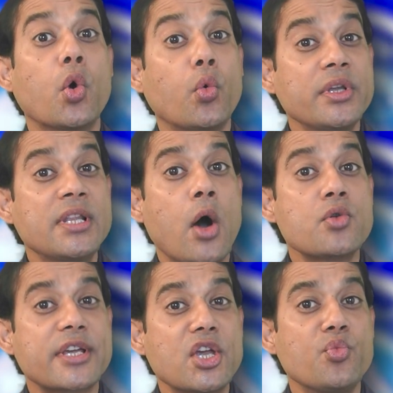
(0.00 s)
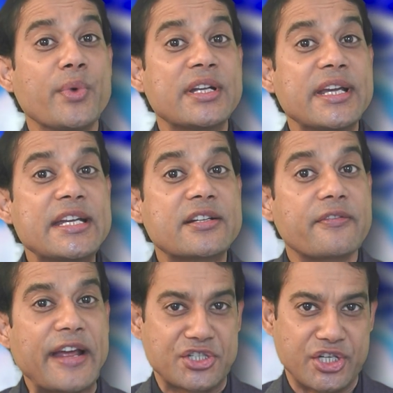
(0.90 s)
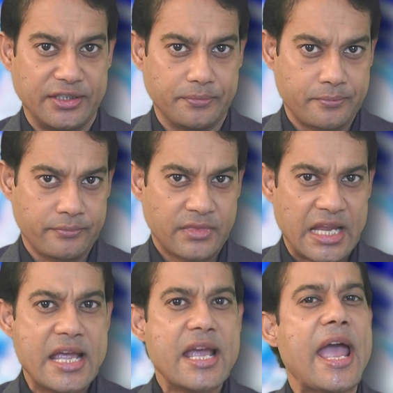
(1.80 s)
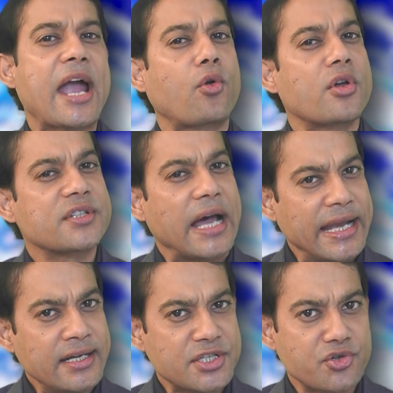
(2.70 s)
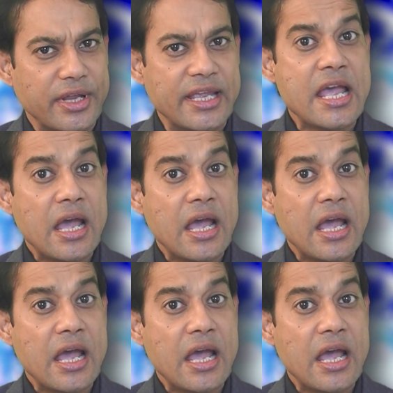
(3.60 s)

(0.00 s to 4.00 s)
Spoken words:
without human intervention. Across the industry,